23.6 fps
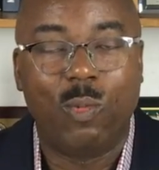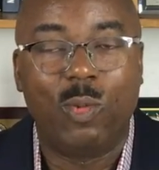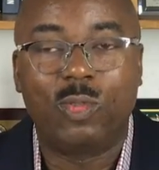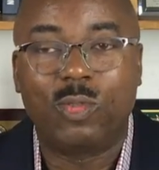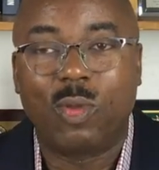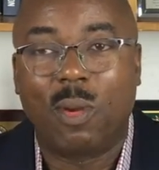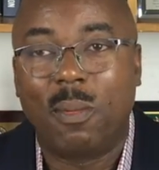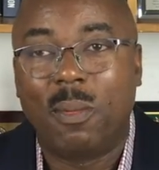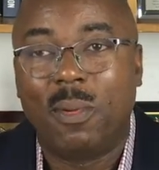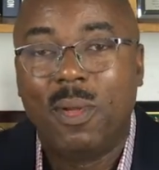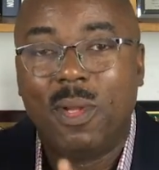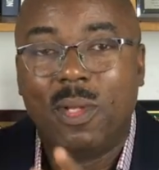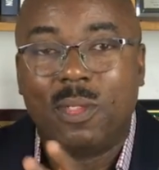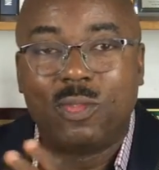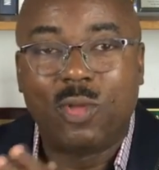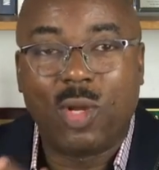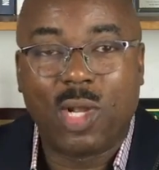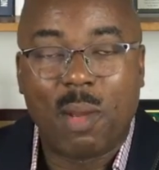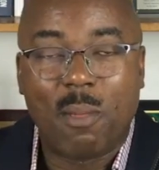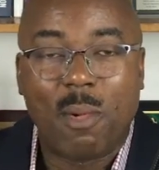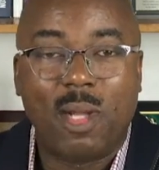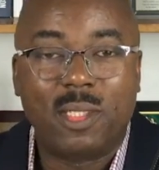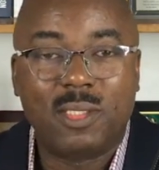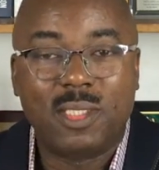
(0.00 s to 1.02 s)
We'll
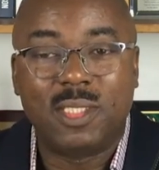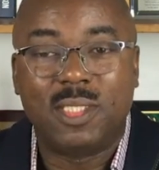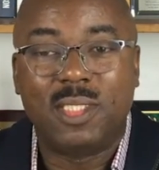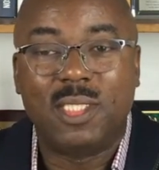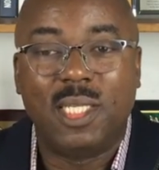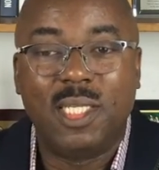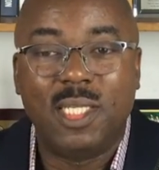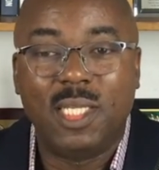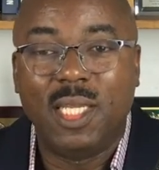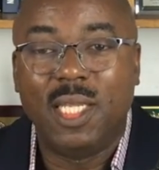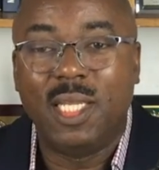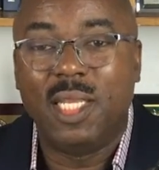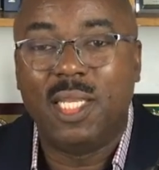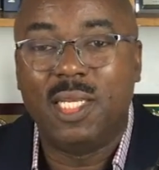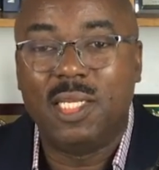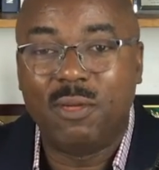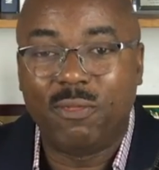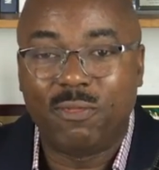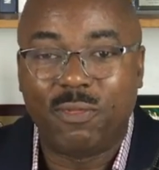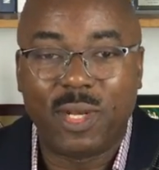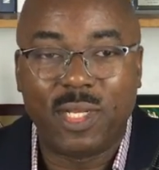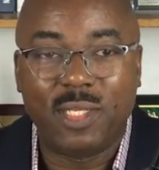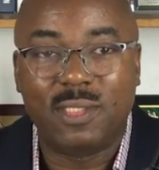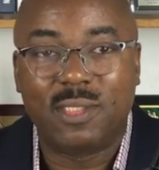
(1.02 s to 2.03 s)
talk about it in a
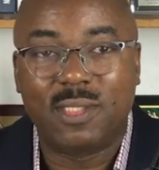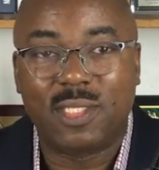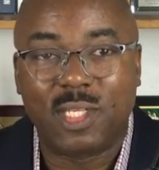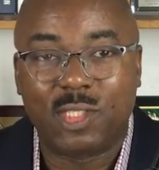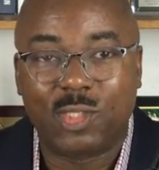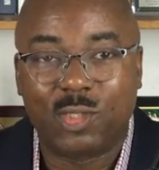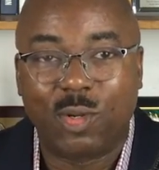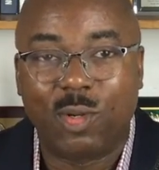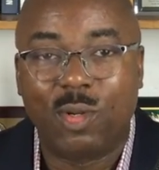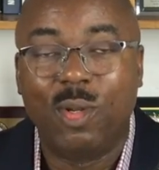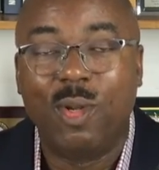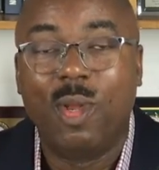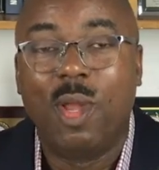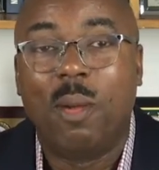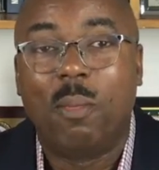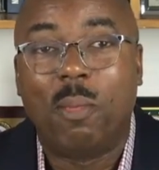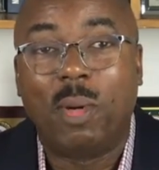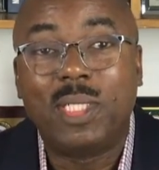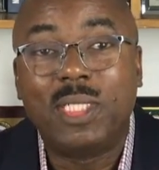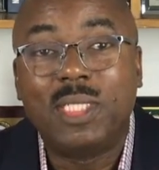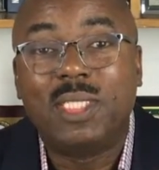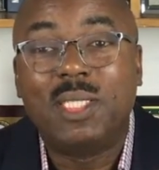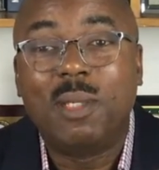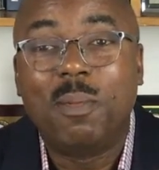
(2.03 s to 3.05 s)
different session,
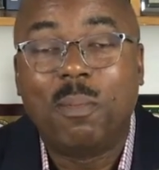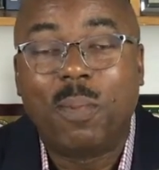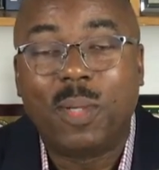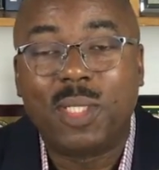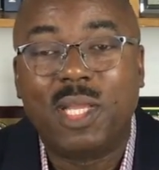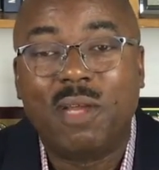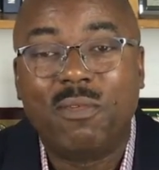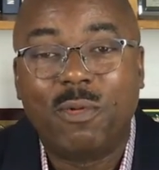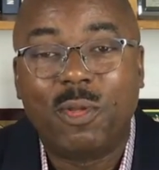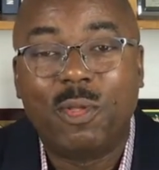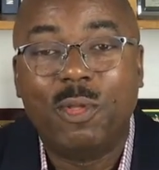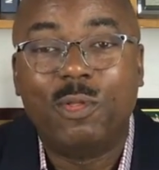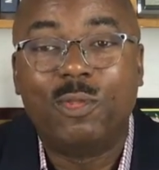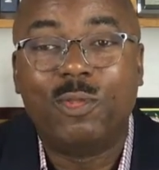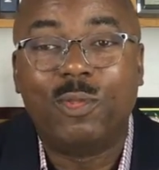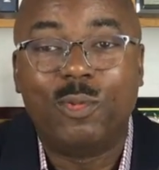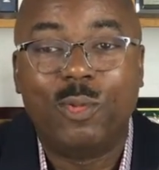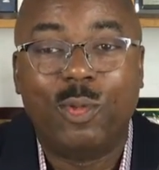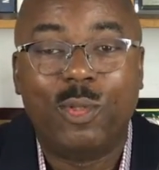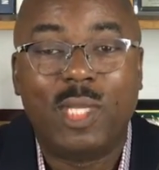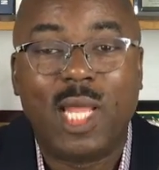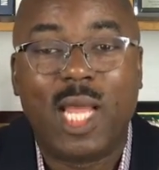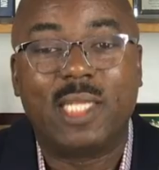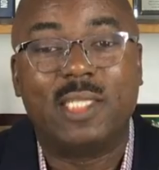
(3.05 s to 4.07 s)
but it's important for you to
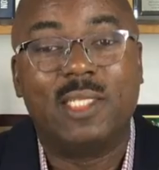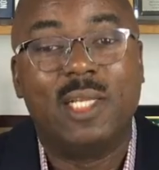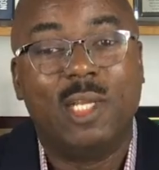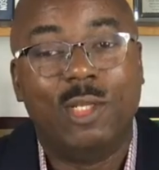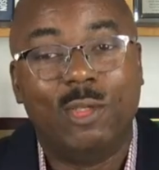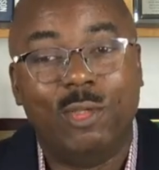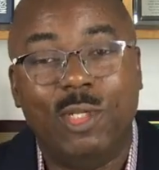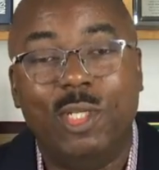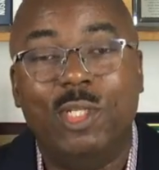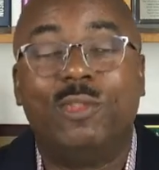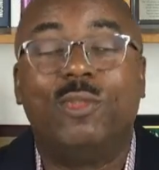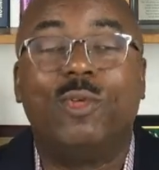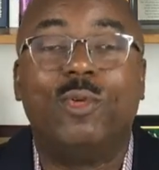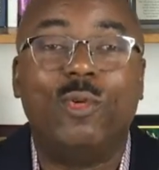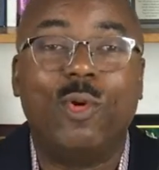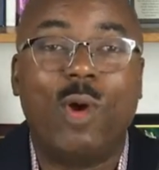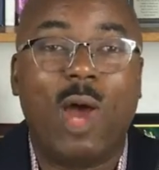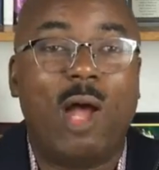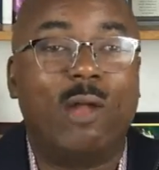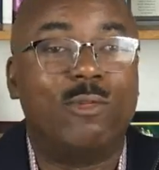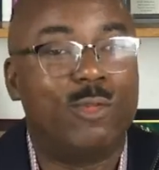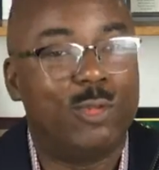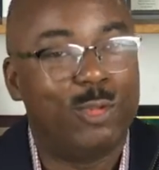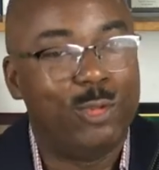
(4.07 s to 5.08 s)
know that you need to know
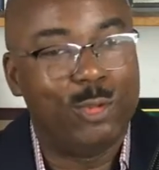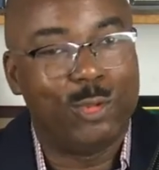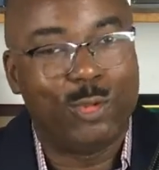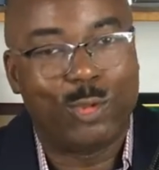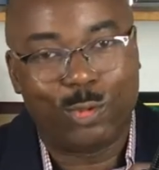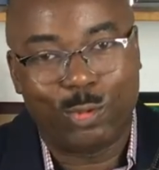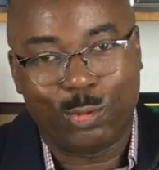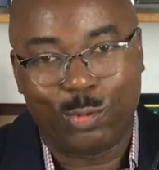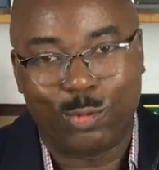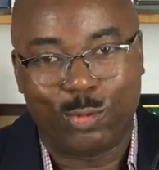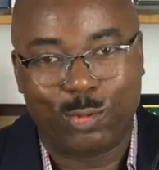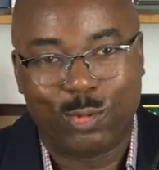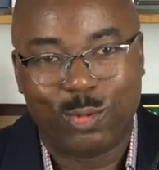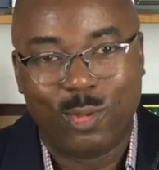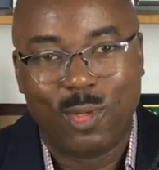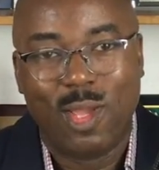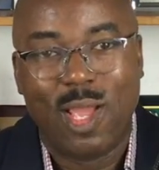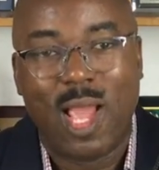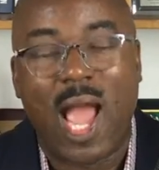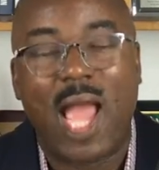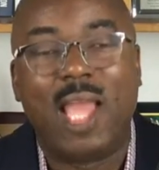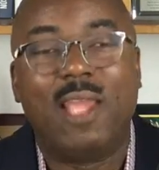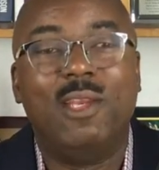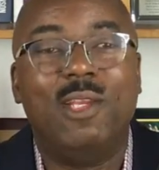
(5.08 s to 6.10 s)
how to use tools,
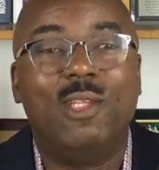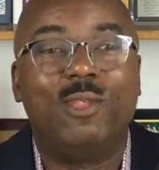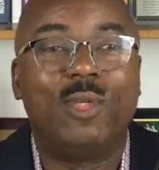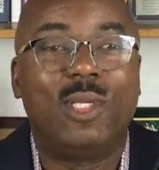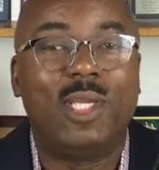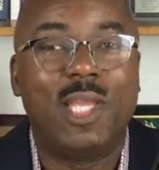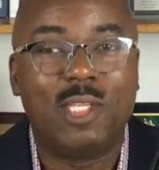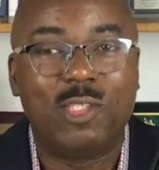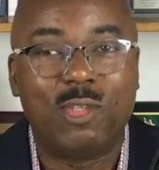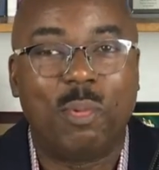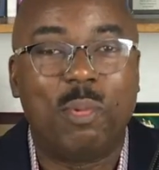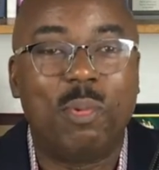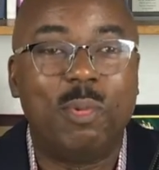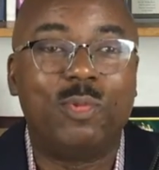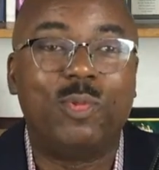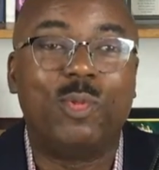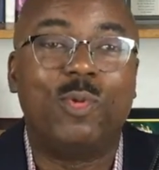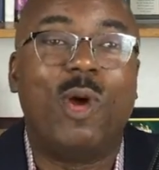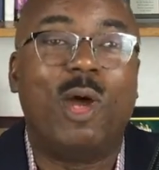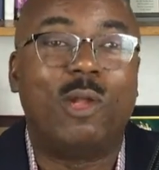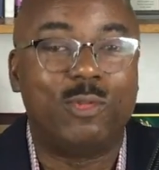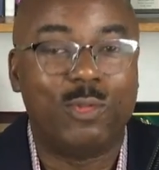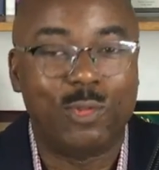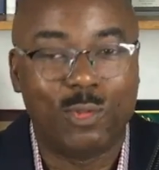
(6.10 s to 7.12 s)
and you need to get your people to
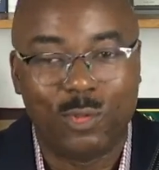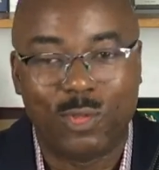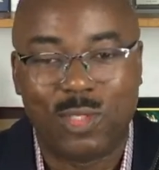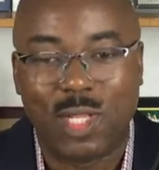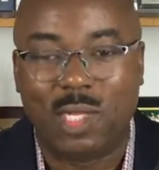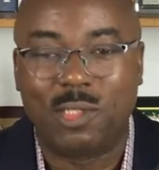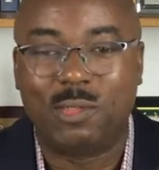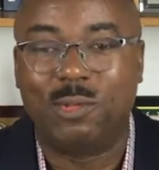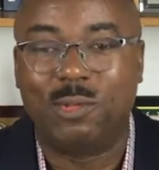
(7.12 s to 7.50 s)
know how to use their